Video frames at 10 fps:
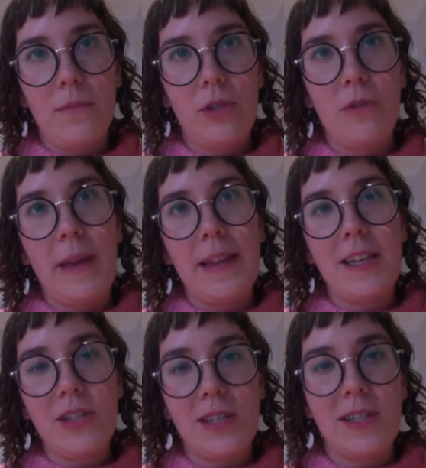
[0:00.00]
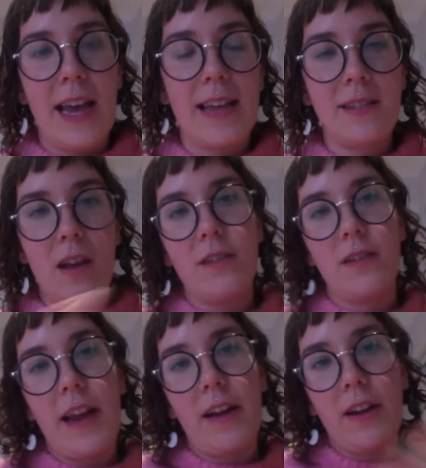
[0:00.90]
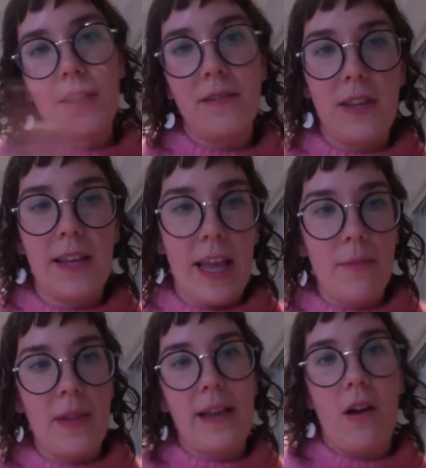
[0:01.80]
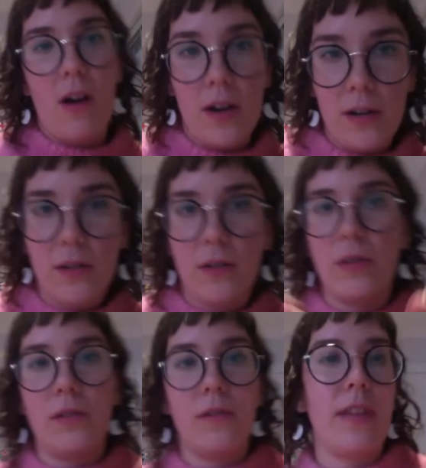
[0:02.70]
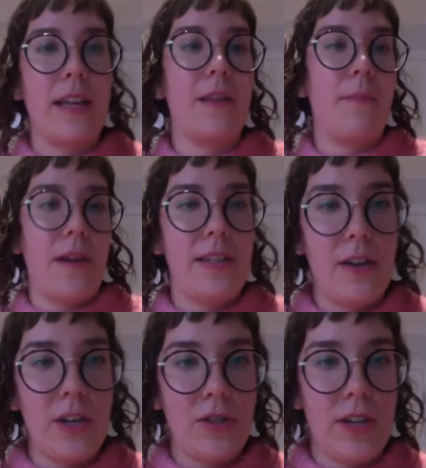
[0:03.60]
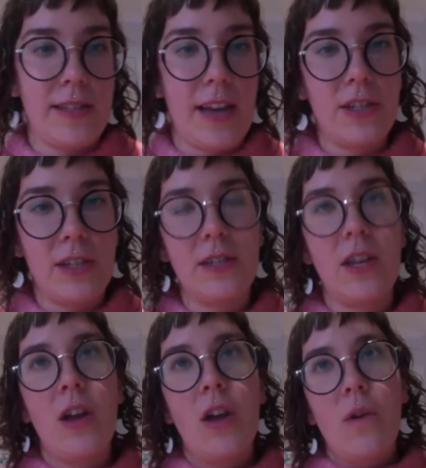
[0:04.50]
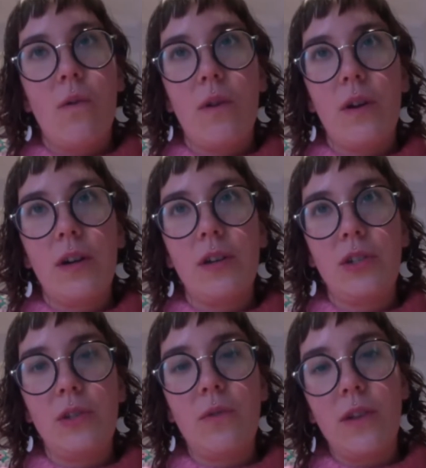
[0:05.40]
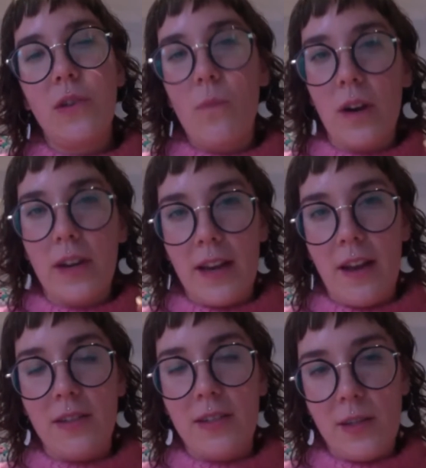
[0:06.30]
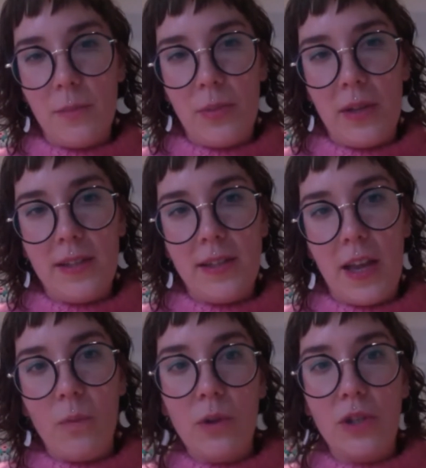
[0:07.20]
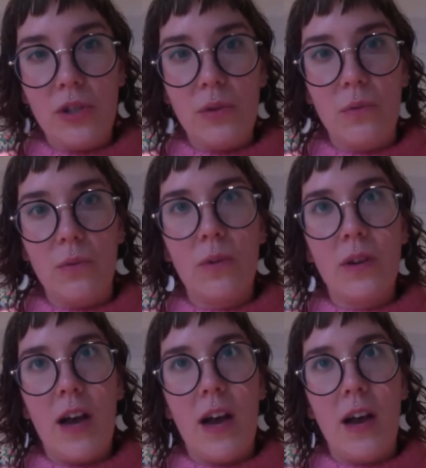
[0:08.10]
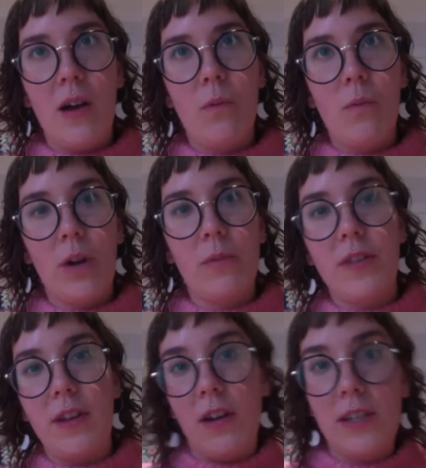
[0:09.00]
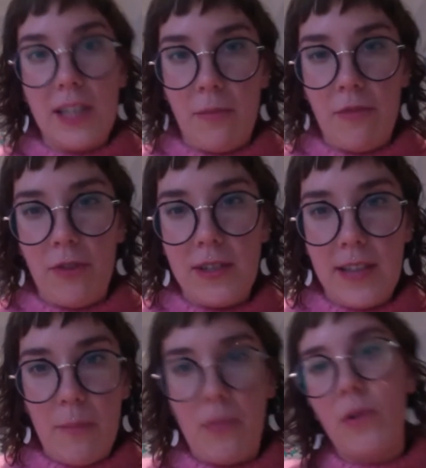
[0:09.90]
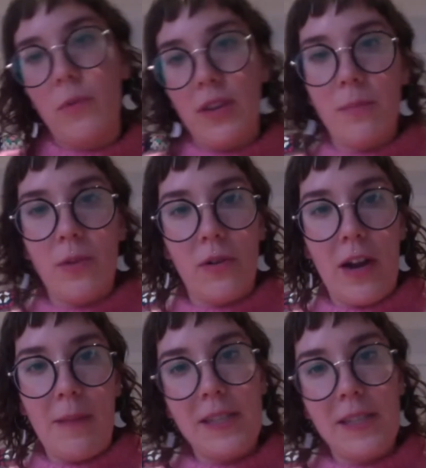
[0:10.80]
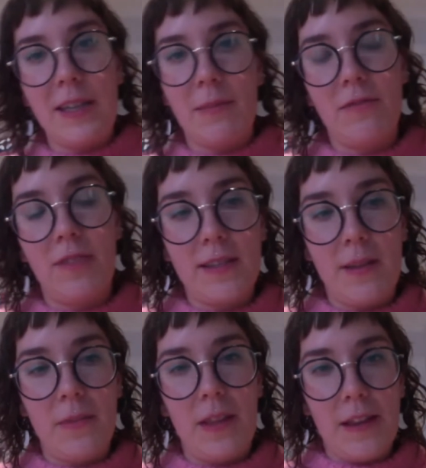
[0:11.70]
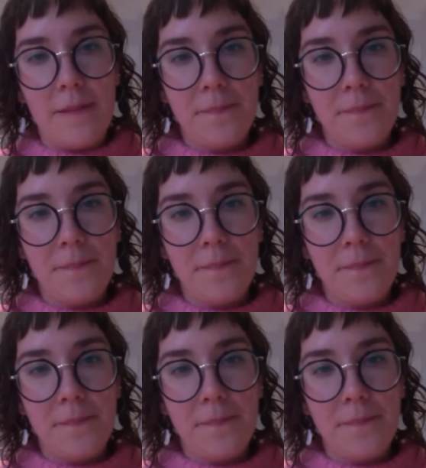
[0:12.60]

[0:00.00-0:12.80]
mainly just test other areas of the game like art or like the monetary transactions? Or do you also work in other disciplines? Like would you work with an art team, for example, or with a programming team to fix something?